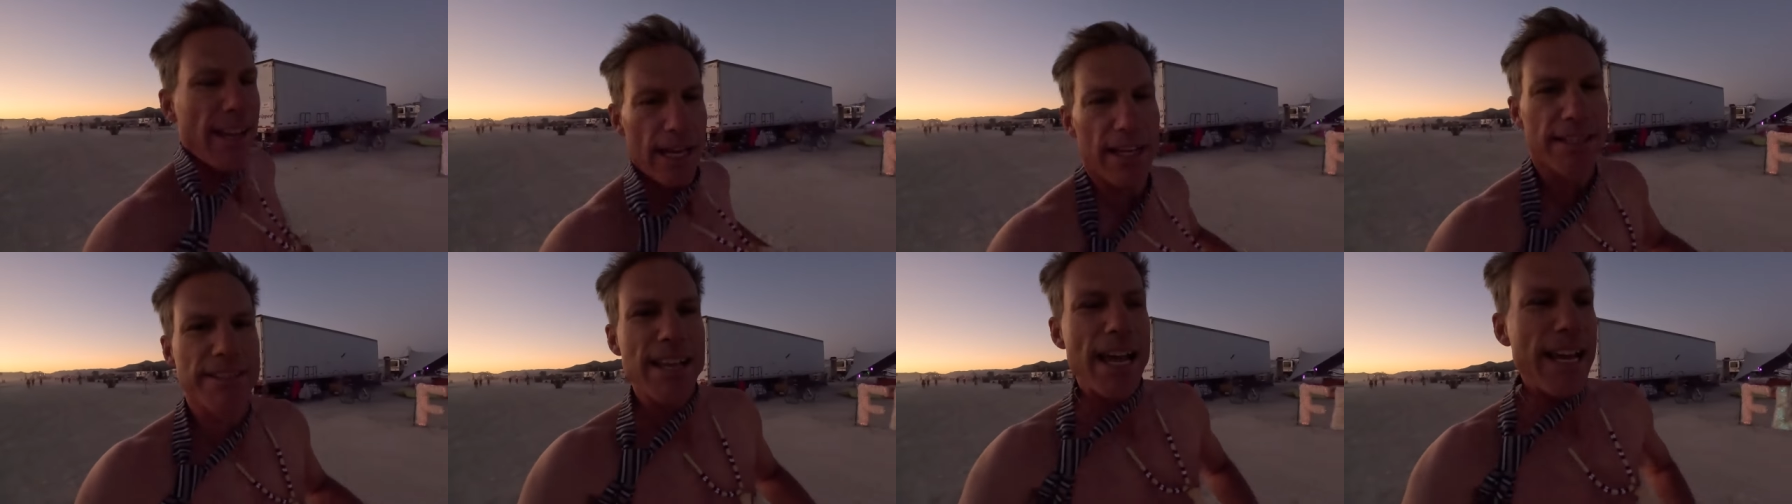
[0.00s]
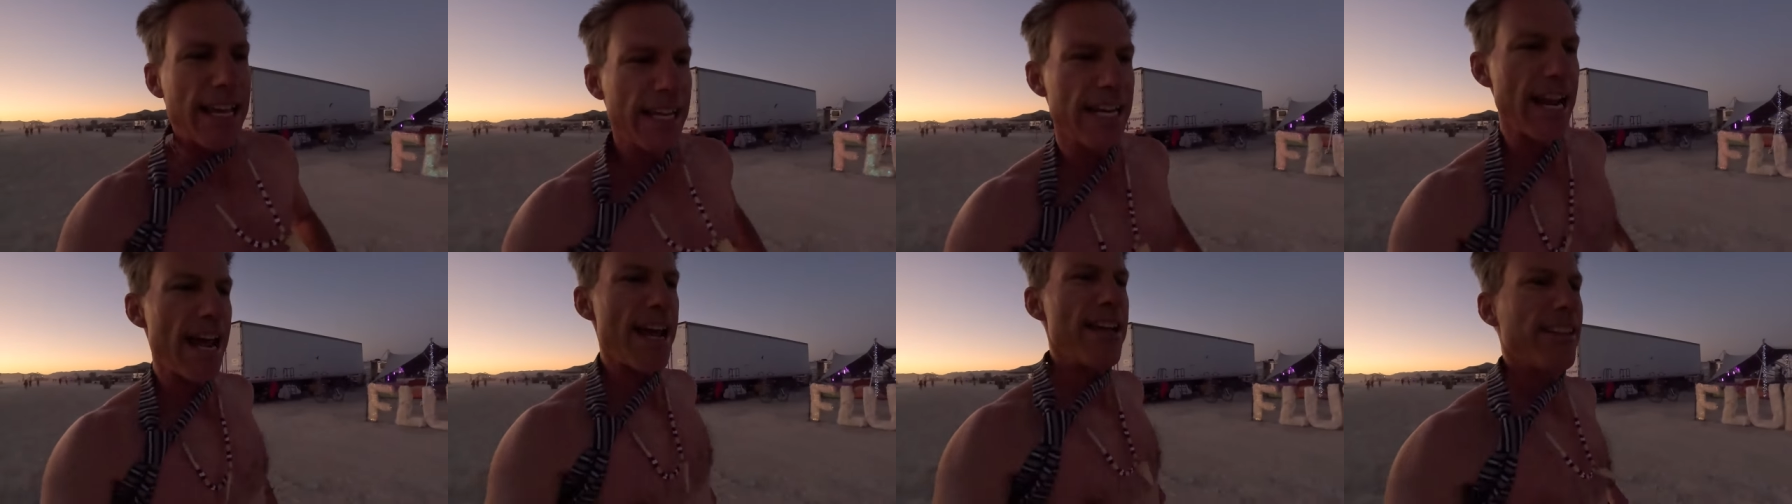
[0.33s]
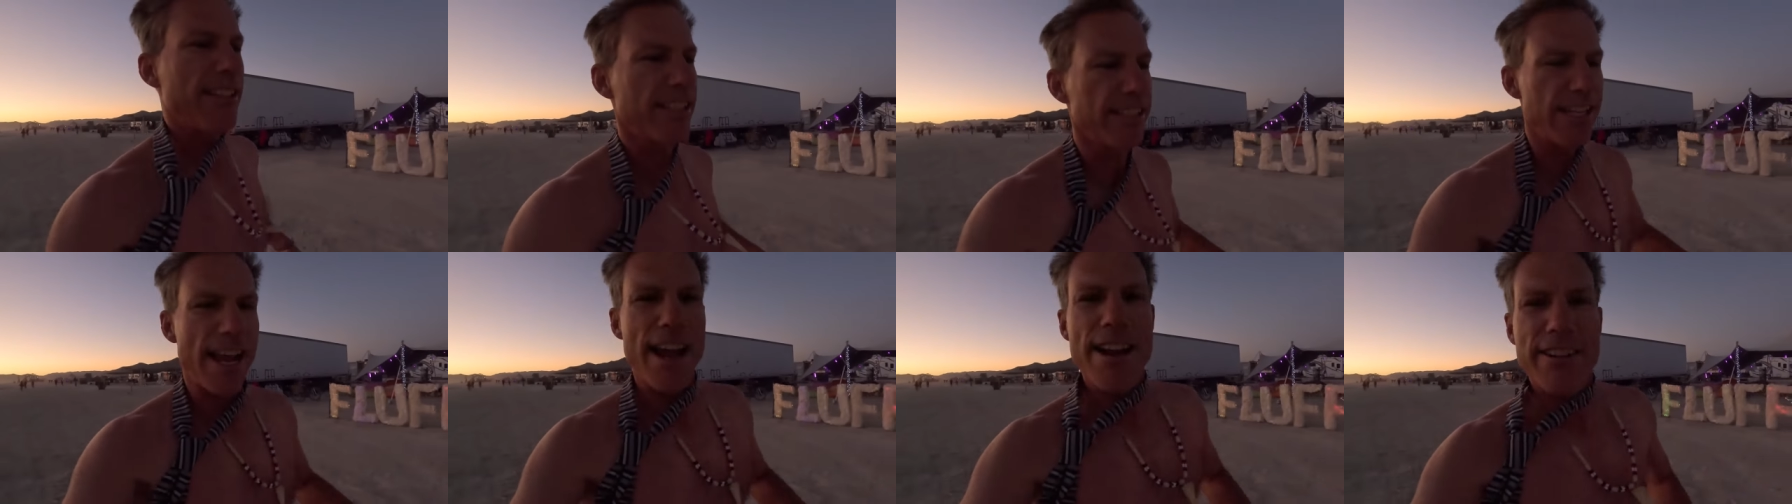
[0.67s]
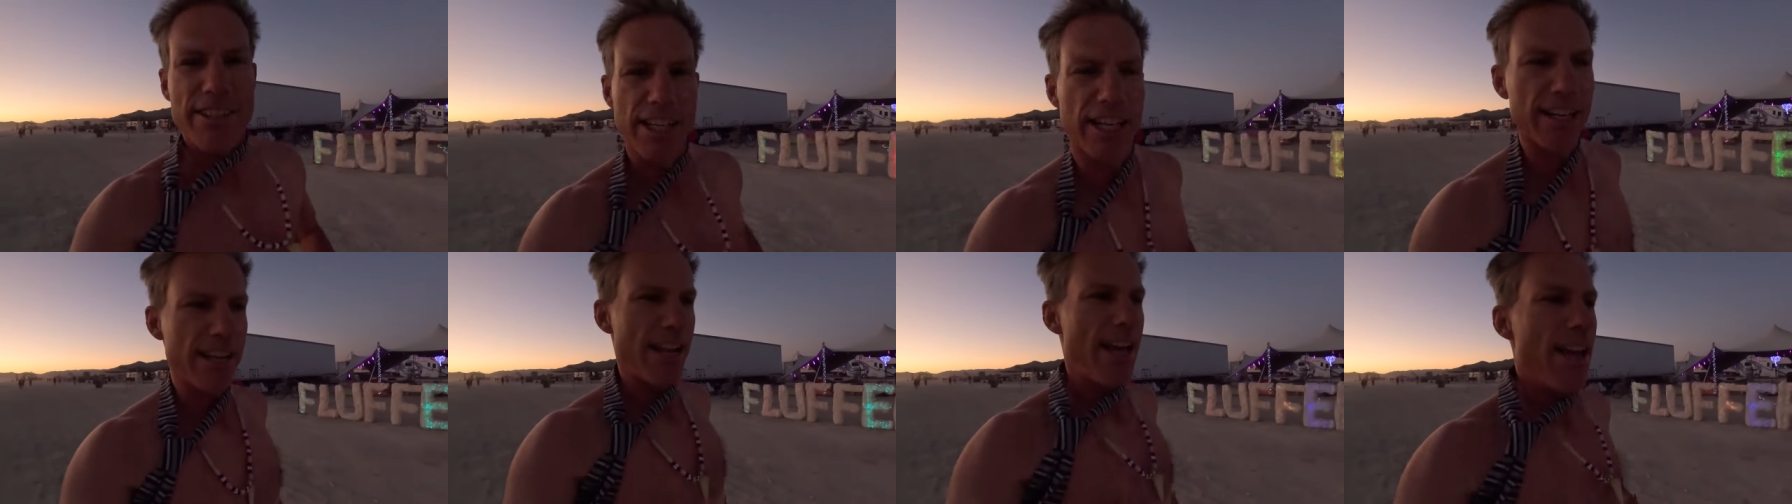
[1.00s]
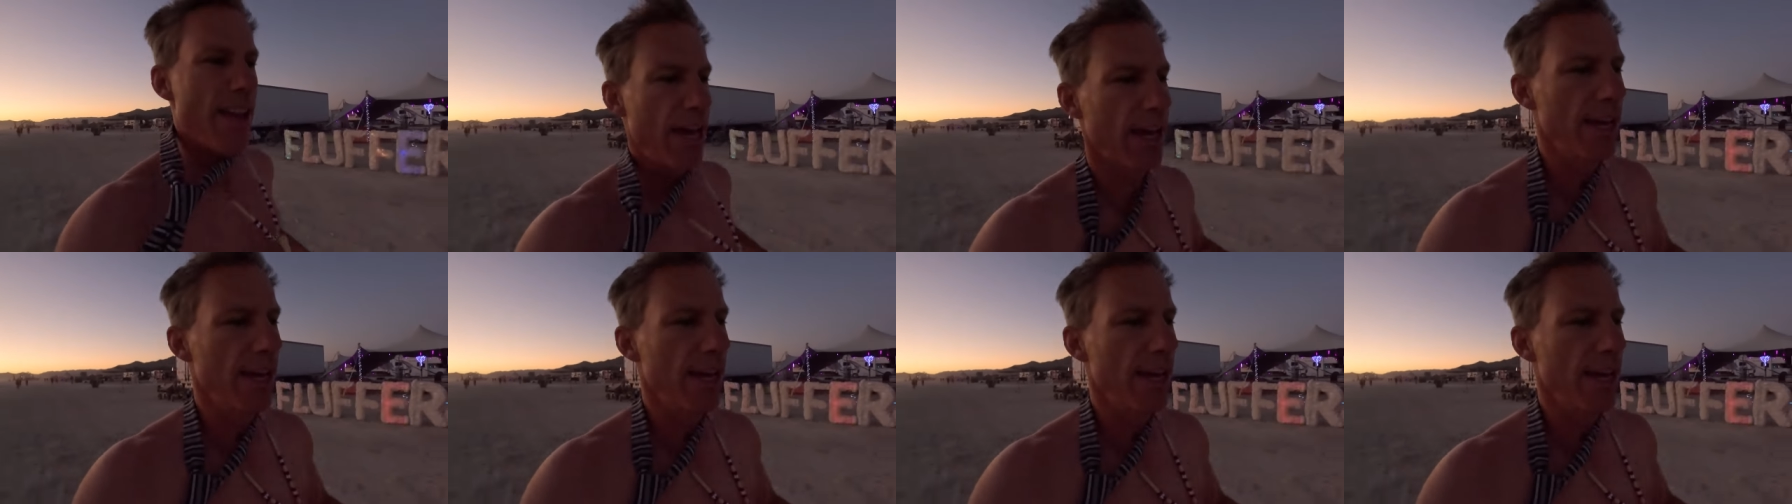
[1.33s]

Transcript: It's like an aid station